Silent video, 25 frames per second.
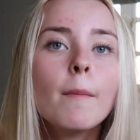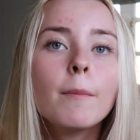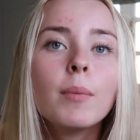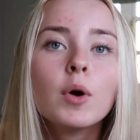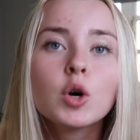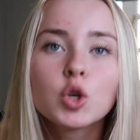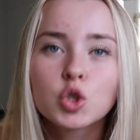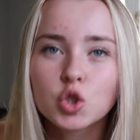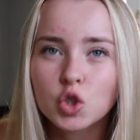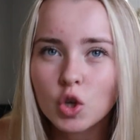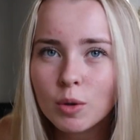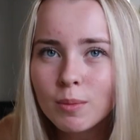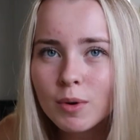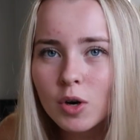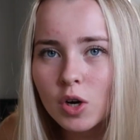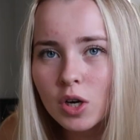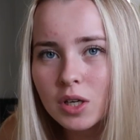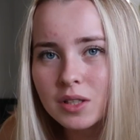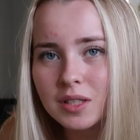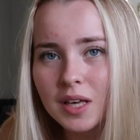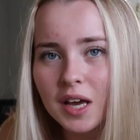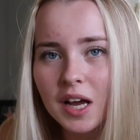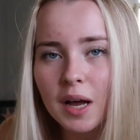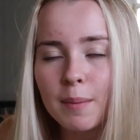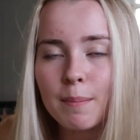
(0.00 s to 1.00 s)
But some are
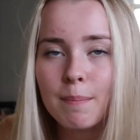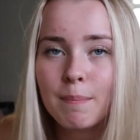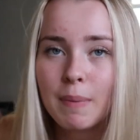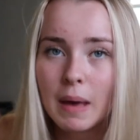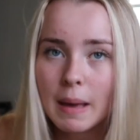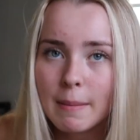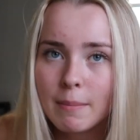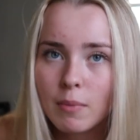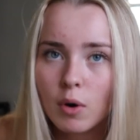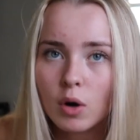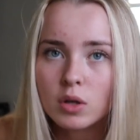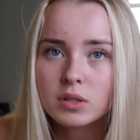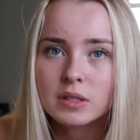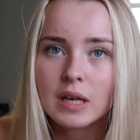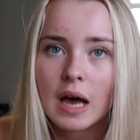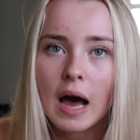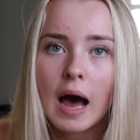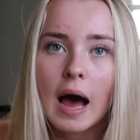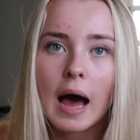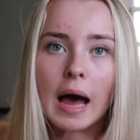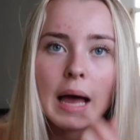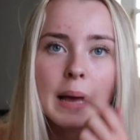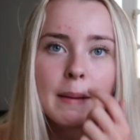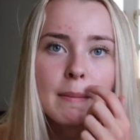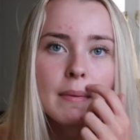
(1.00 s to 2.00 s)
going to take a bit more
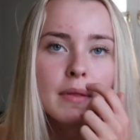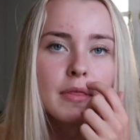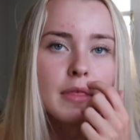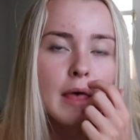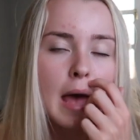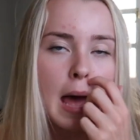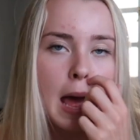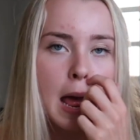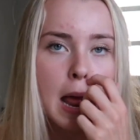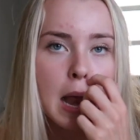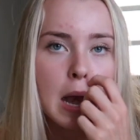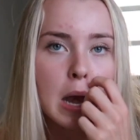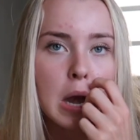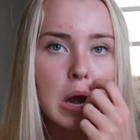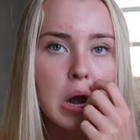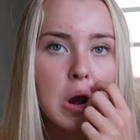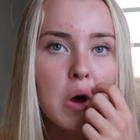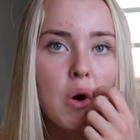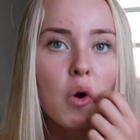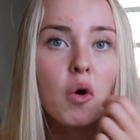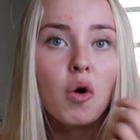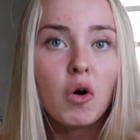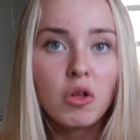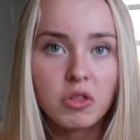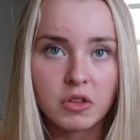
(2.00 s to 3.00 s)
time
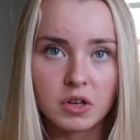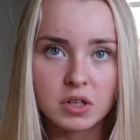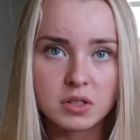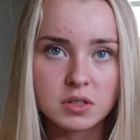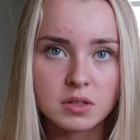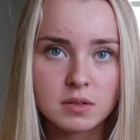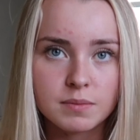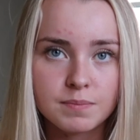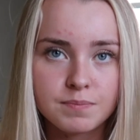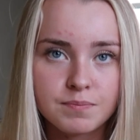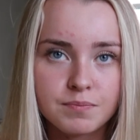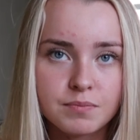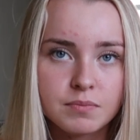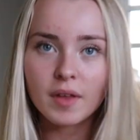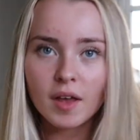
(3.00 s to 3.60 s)
than others.